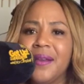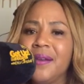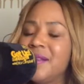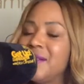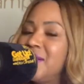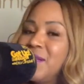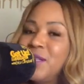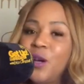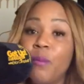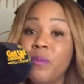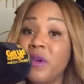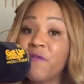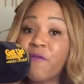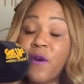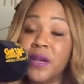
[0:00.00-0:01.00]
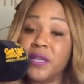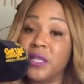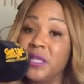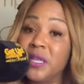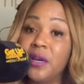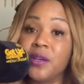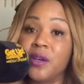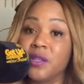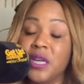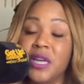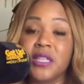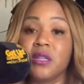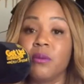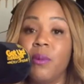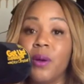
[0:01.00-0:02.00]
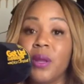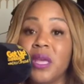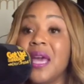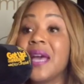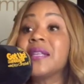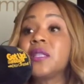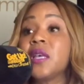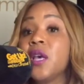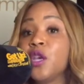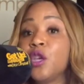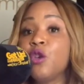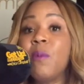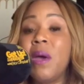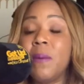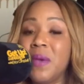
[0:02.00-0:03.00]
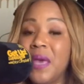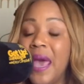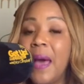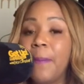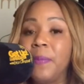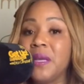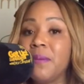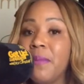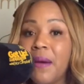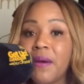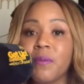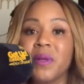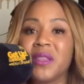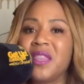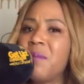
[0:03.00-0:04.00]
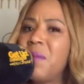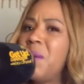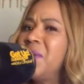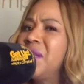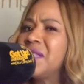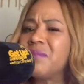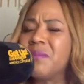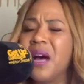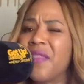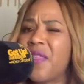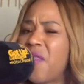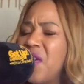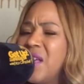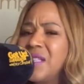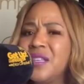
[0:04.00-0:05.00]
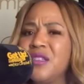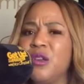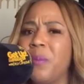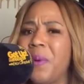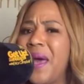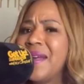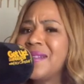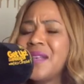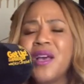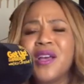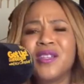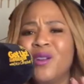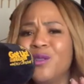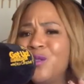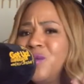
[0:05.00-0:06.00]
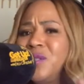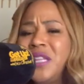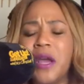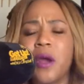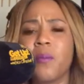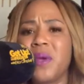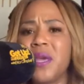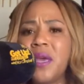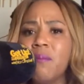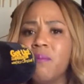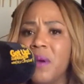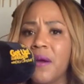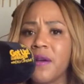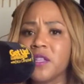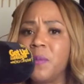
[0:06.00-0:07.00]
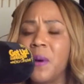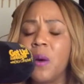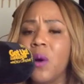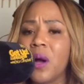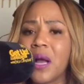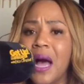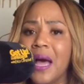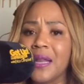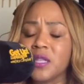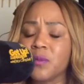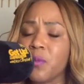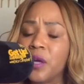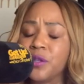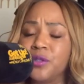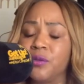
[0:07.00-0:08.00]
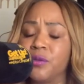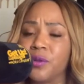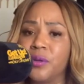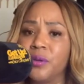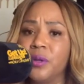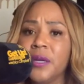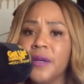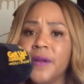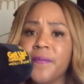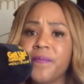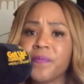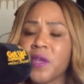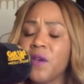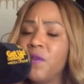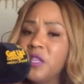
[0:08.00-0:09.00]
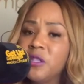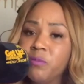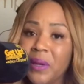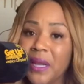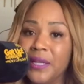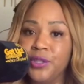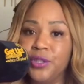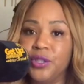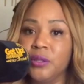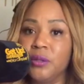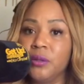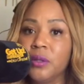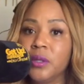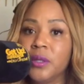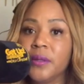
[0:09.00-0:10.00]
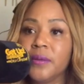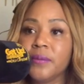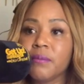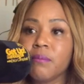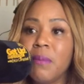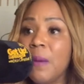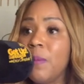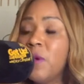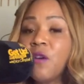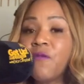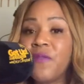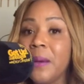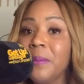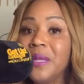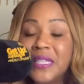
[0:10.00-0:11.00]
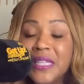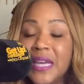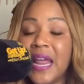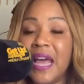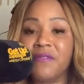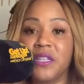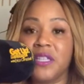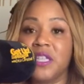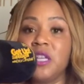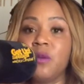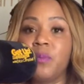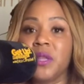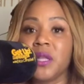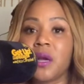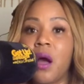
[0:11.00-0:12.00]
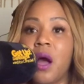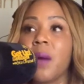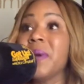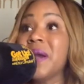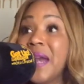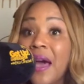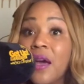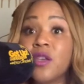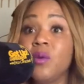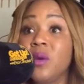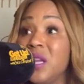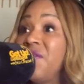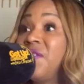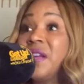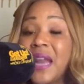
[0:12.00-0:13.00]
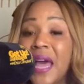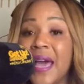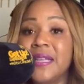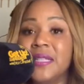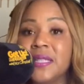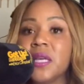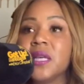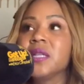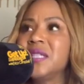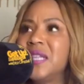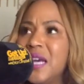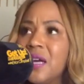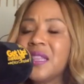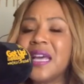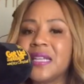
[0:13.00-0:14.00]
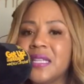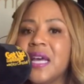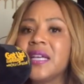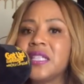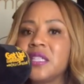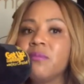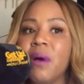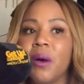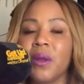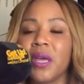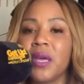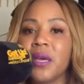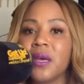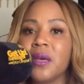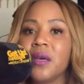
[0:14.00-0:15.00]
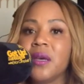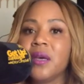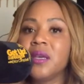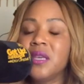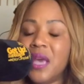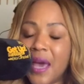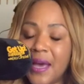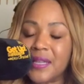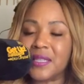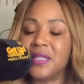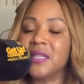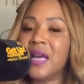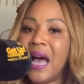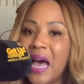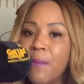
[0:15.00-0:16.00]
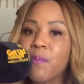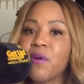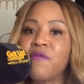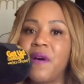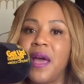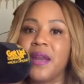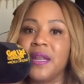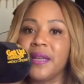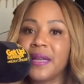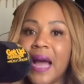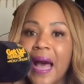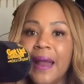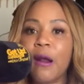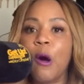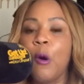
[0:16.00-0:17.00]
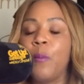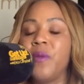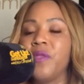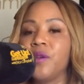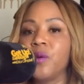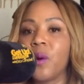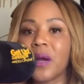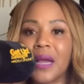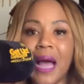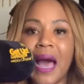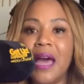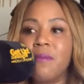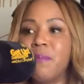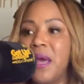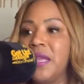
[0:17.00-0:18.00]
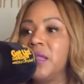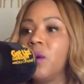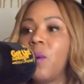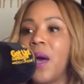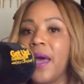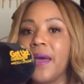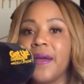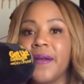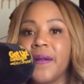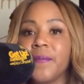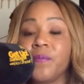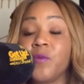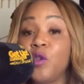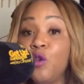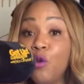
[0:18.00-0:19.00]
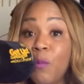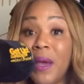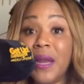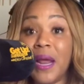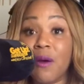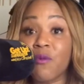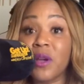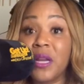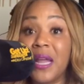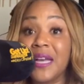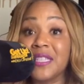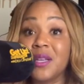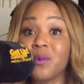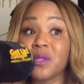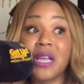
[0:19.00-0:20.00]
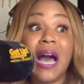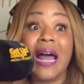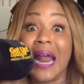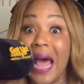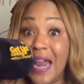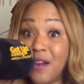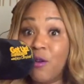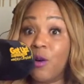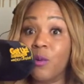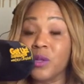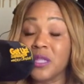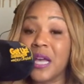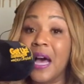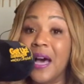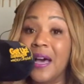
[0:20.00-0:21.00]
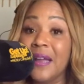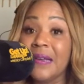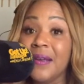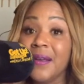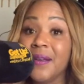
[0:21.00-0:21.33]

Listen, don't be afraid to tell your testimony. Yes, you may be happily married, but there may be some other things in your past. Don't you dare be embarrassed by what God has brought you through. If he's blessed you, maybe your family did have to sleep in the car, but now you live in nice. Tell that testimony. Yes, God provided. God opened the door. God made the way. You may not realize it was God. I know it was God.